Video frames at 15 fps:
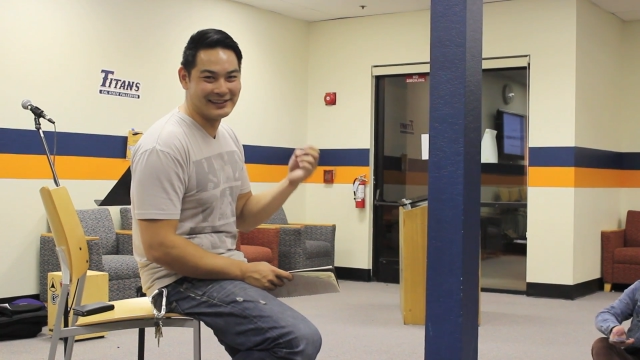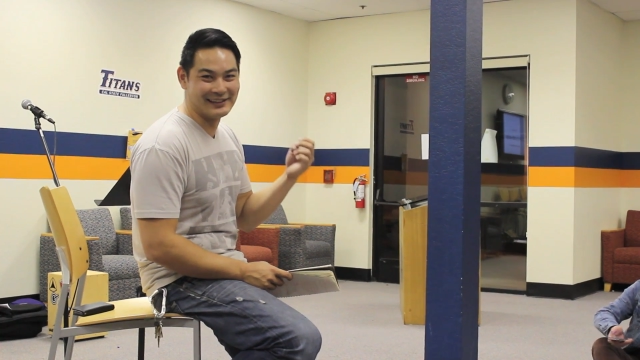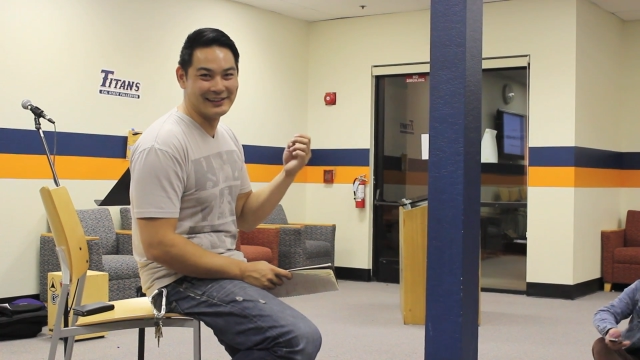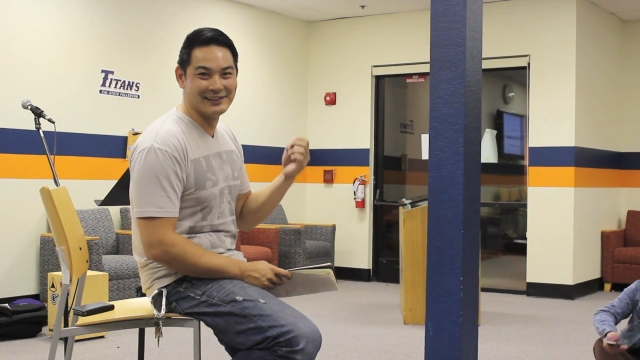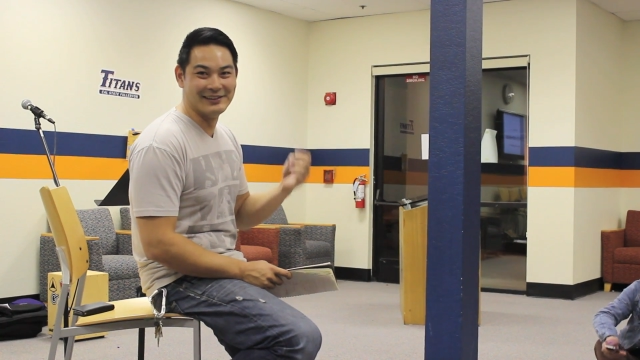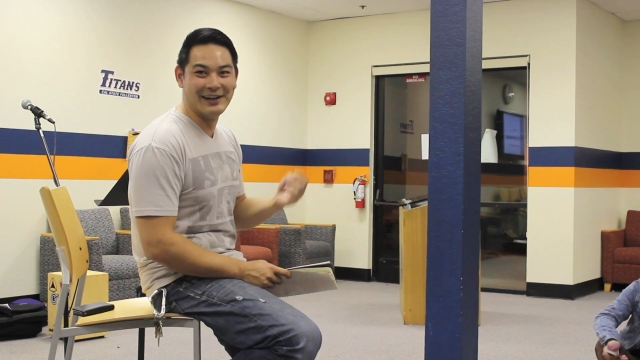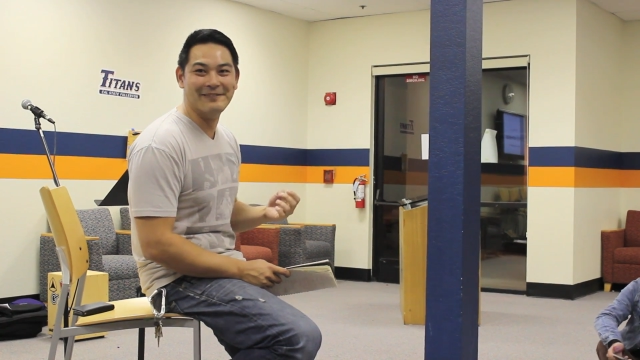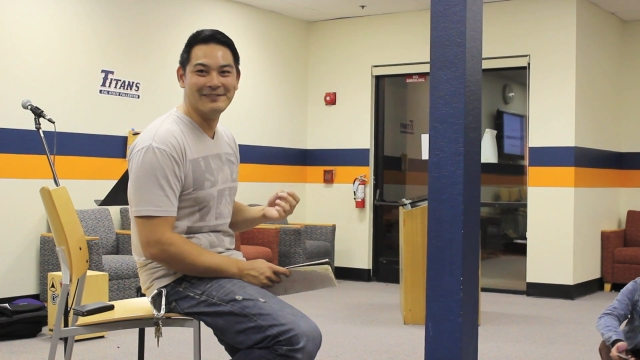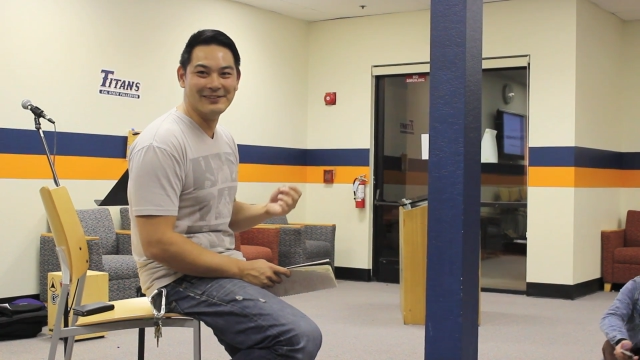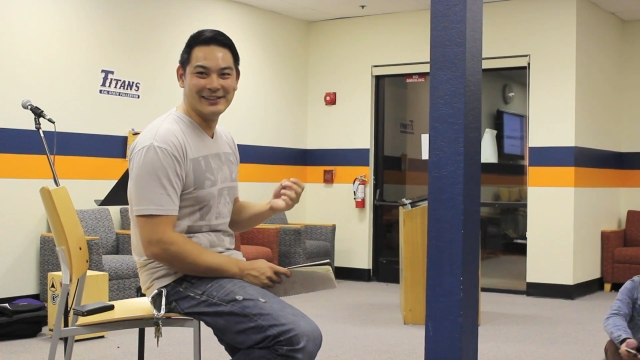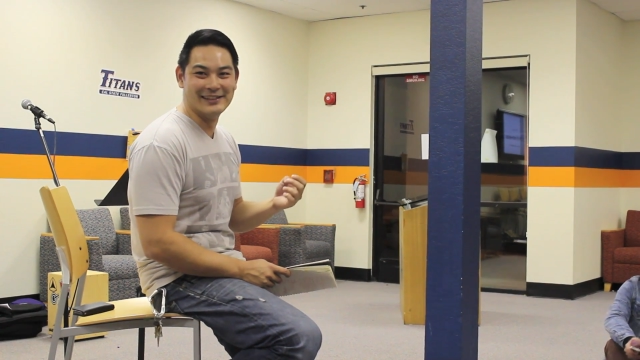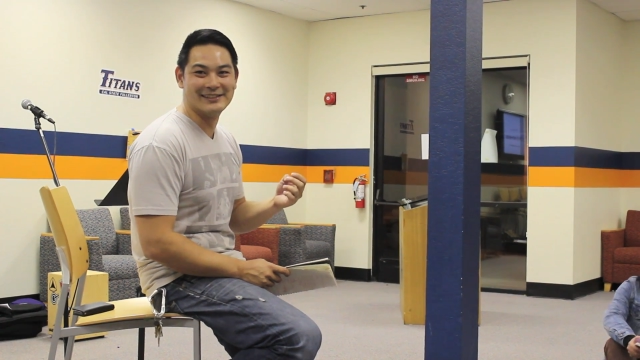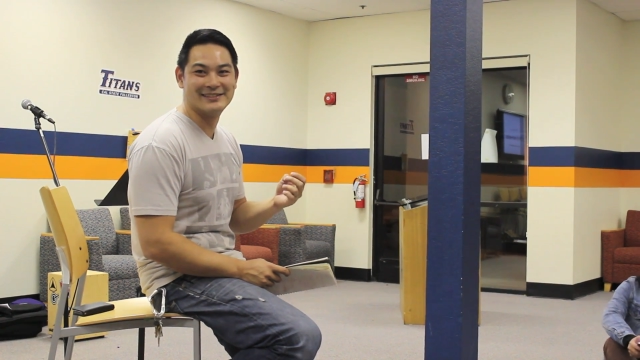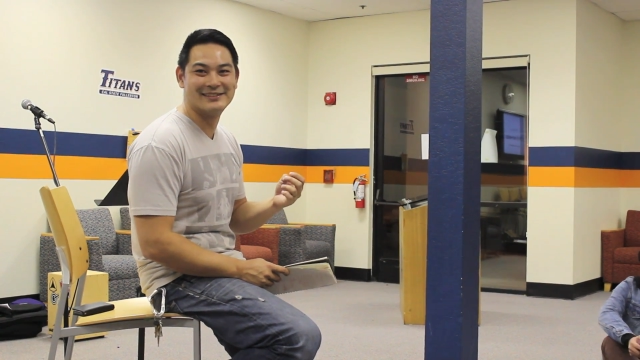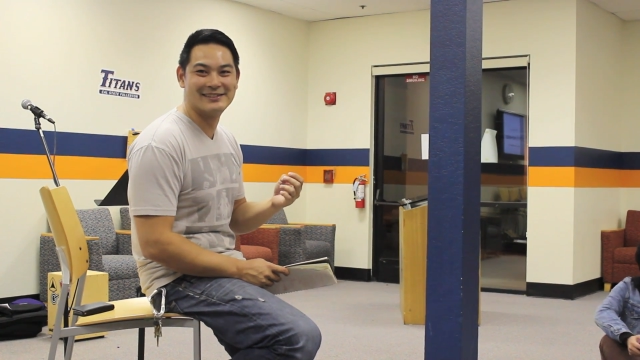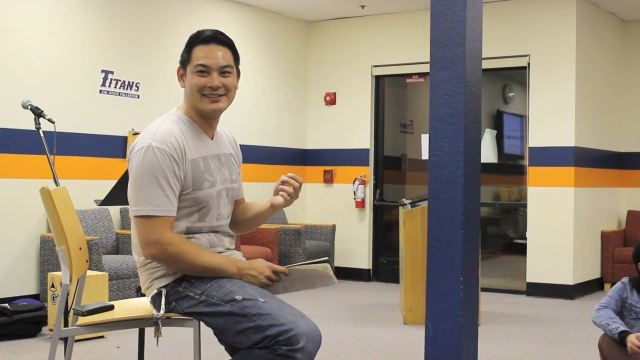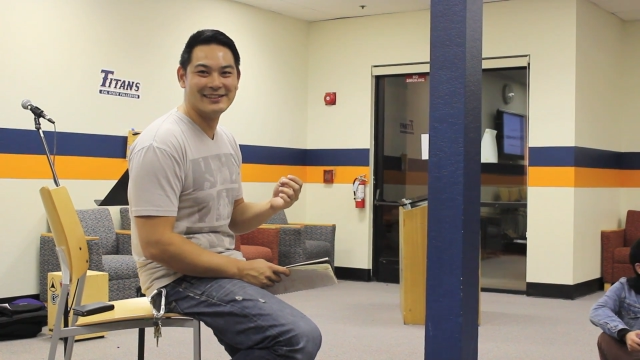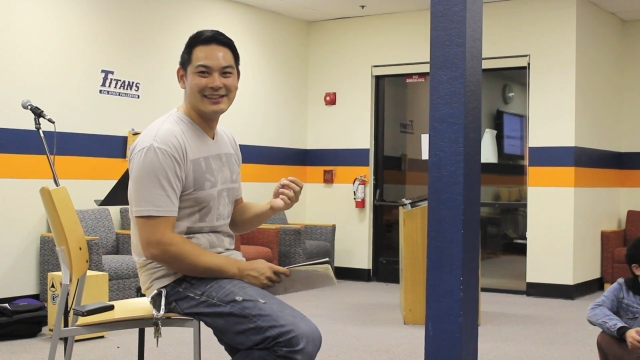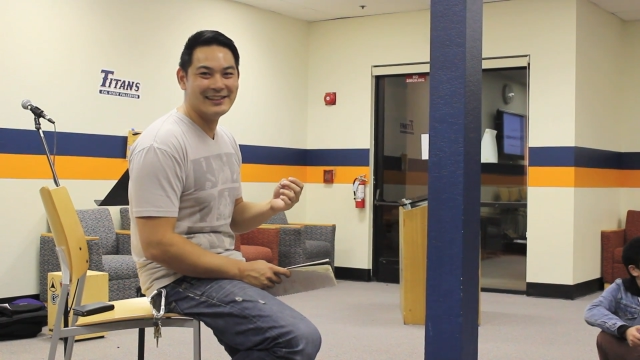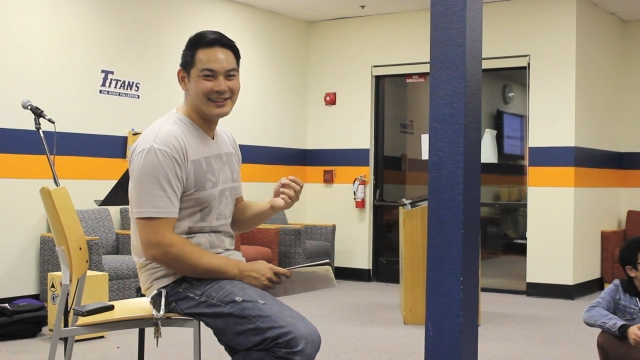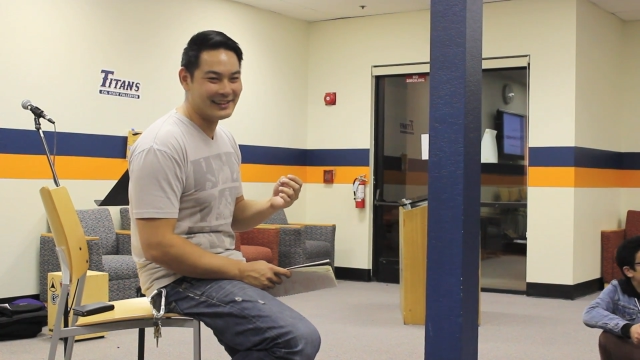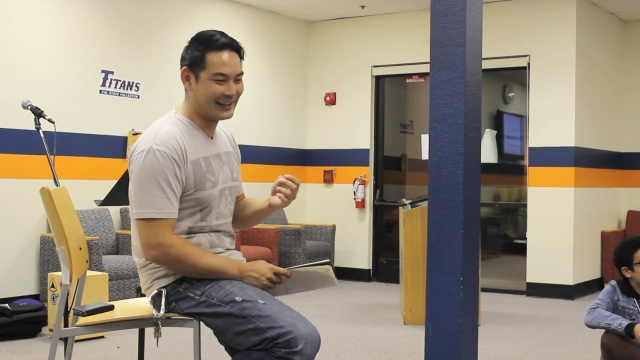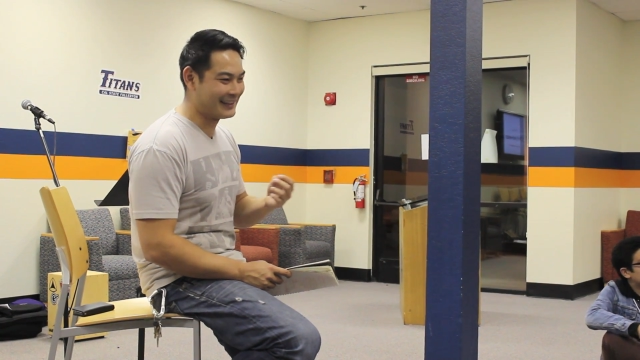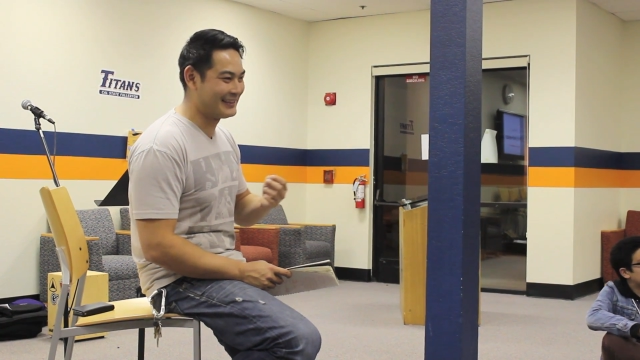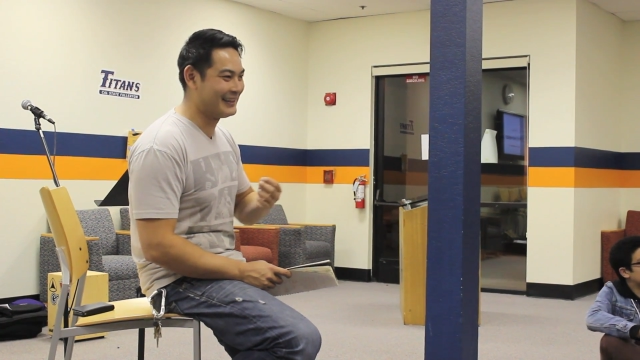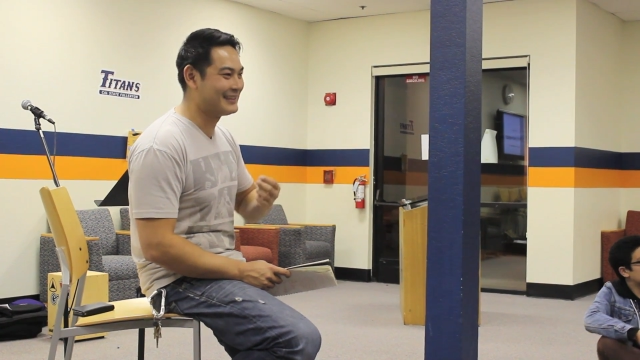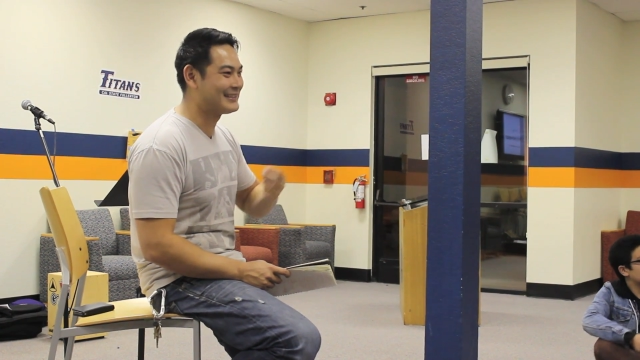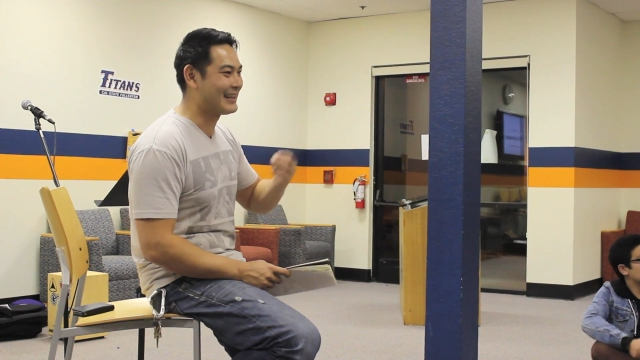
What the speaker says: than a love list. Things